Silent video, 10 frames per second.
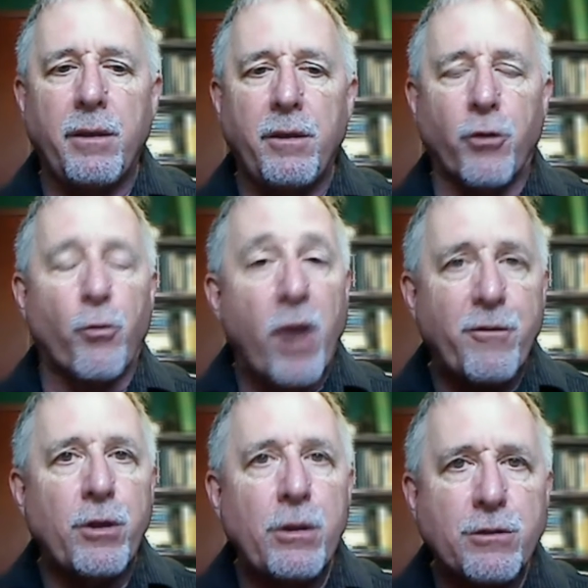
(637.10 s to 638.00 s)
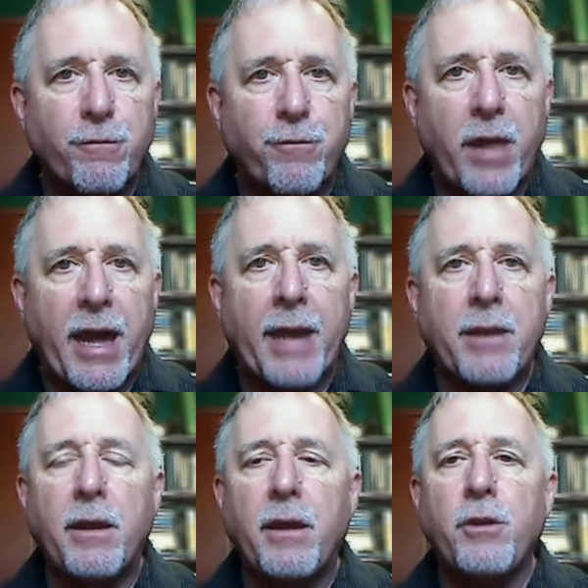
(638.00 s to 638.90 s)
your revenues are
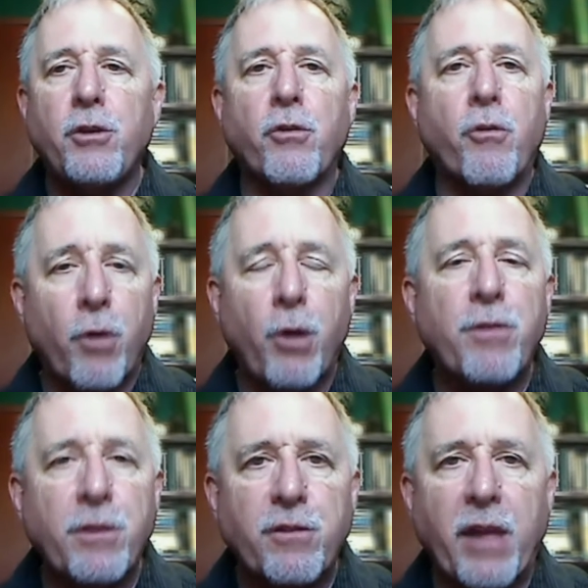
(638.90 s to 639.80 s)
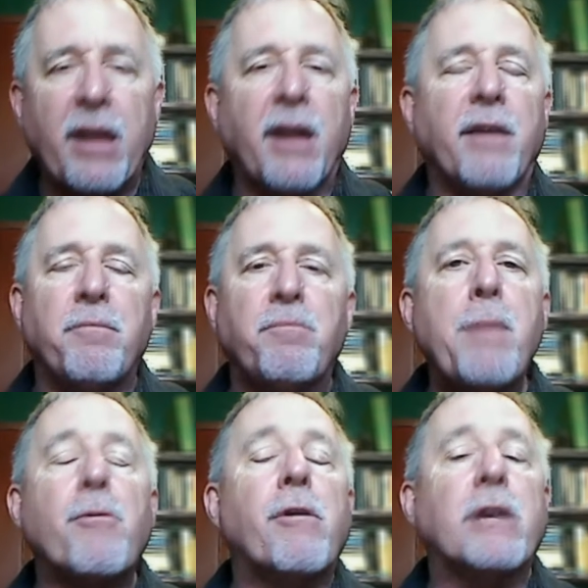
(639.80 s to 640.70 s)
flat, your growth is flat,
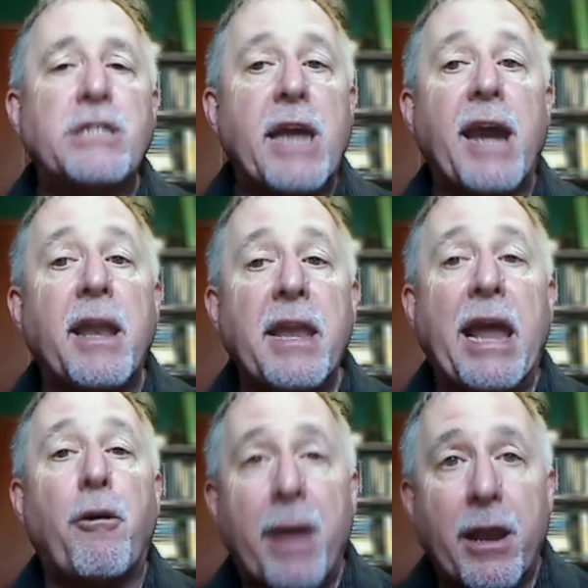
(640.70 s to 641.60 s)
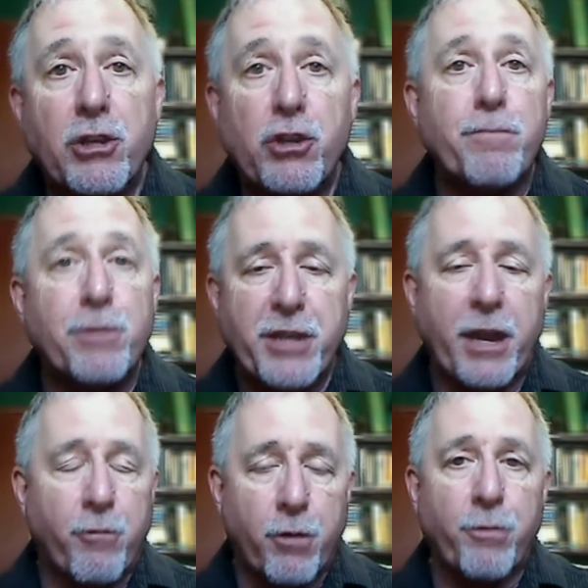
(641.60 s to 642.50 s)
people are excited now about a
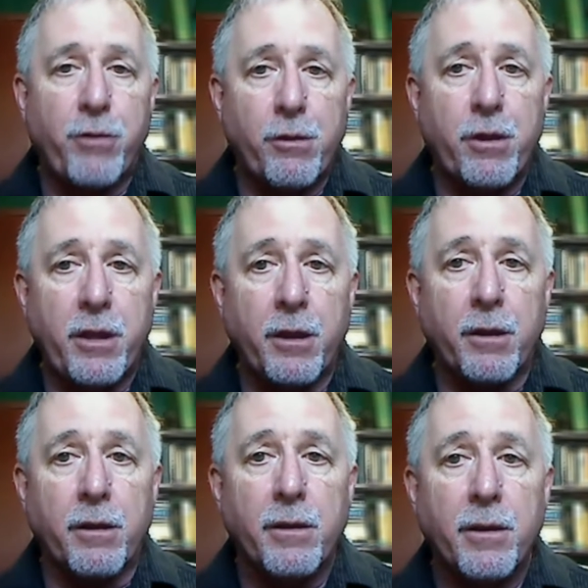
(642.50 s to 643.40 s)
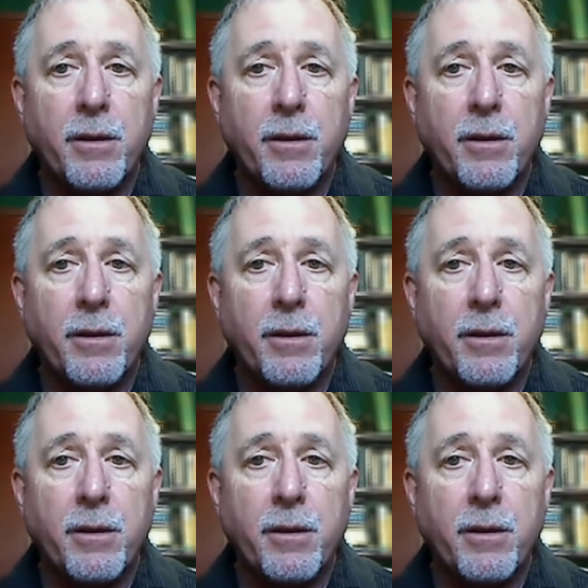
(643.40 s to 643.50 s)
2% growth year to year.